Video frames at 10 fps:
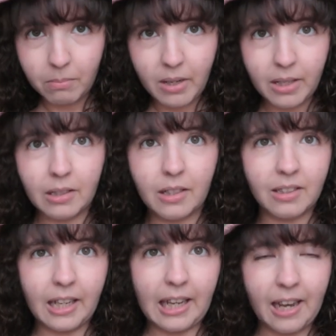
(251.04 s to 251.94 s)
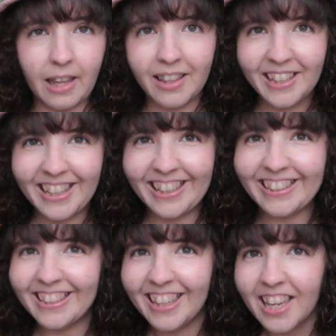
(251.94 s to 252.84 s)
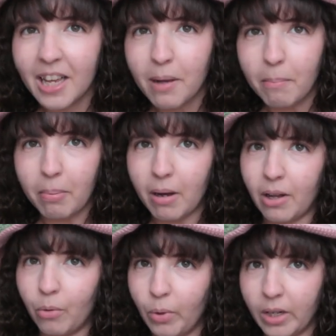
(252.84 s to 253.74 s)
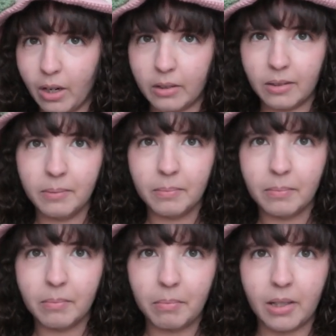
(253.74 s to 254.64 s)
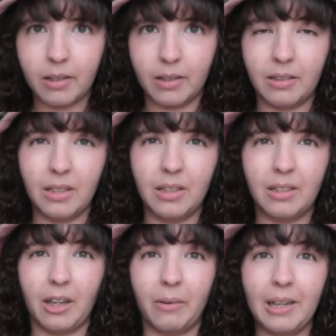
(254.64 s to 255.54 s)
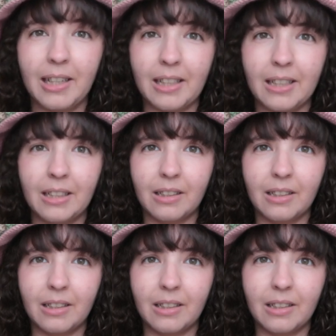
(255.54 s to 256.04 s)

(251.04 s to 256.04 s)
to make this again, but with cotton, because this is acrylic.